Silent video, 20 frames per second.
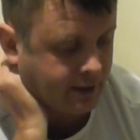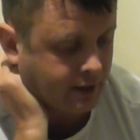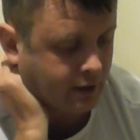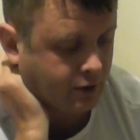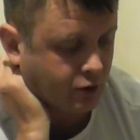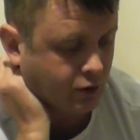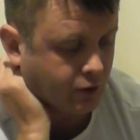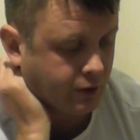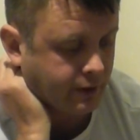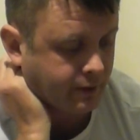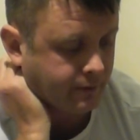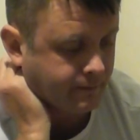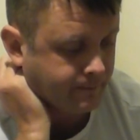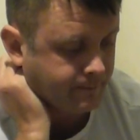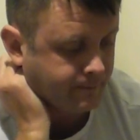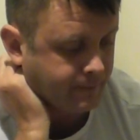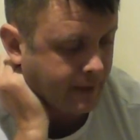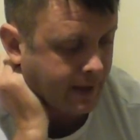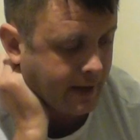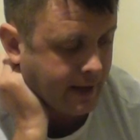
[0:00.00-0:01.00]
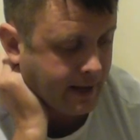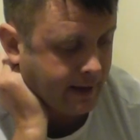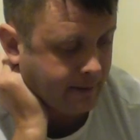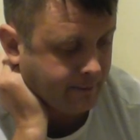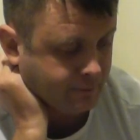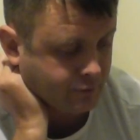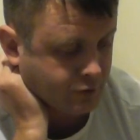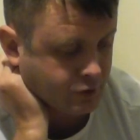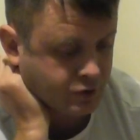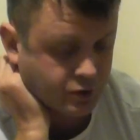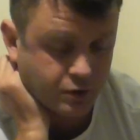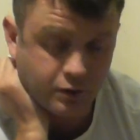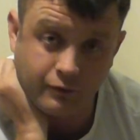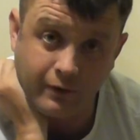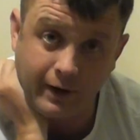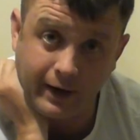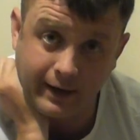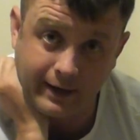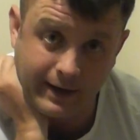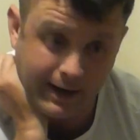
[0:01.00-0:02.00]
it going just to the
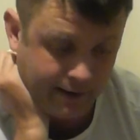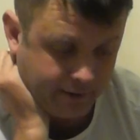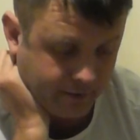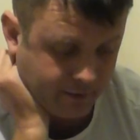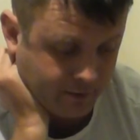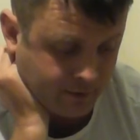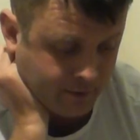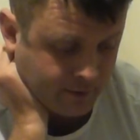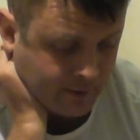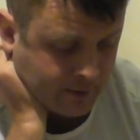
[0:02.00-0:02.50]
right length.